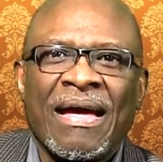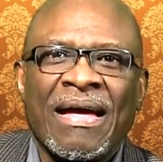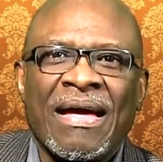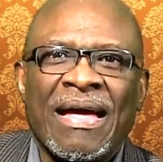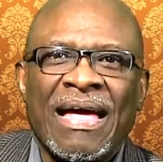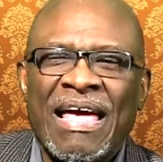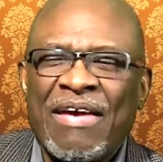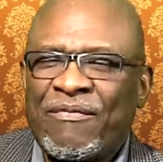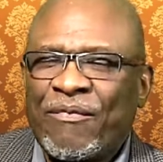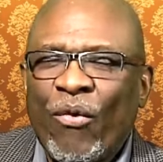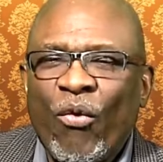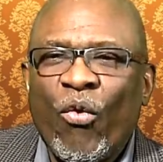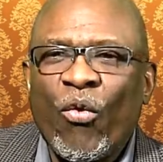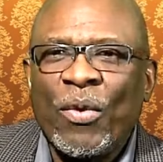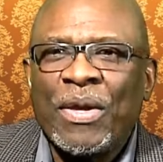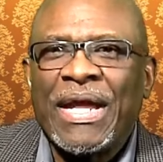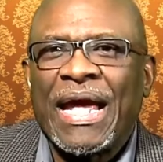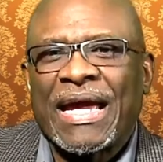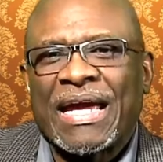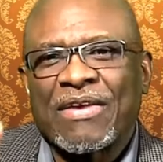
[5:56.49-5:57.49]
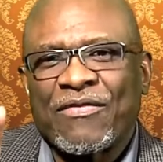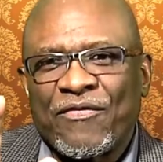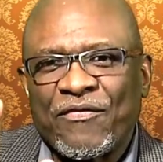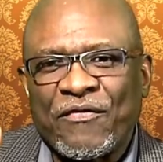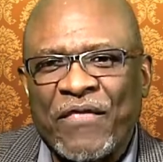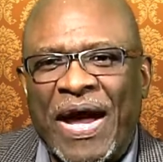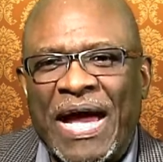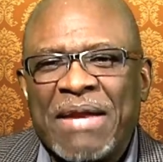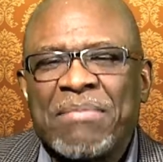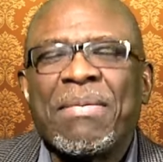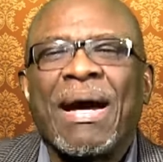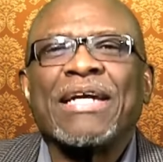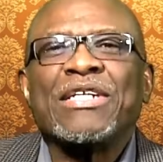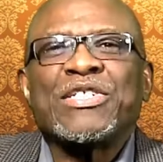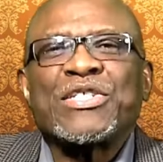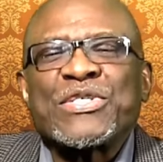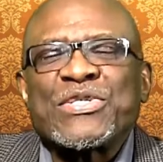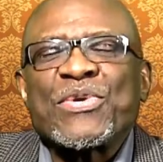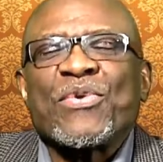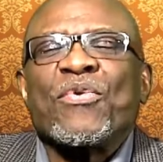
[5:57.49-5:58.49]
If only I could find my
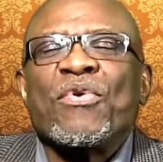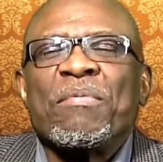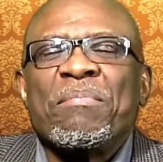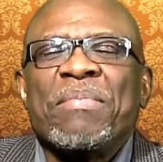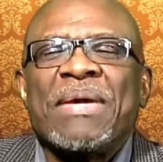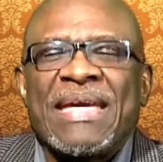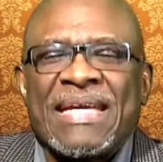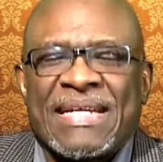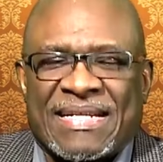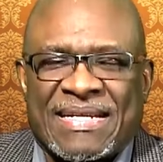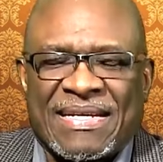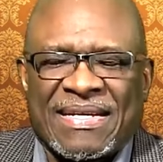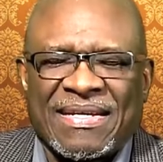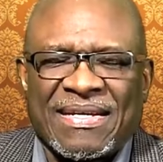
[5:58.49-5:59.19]
soulmate,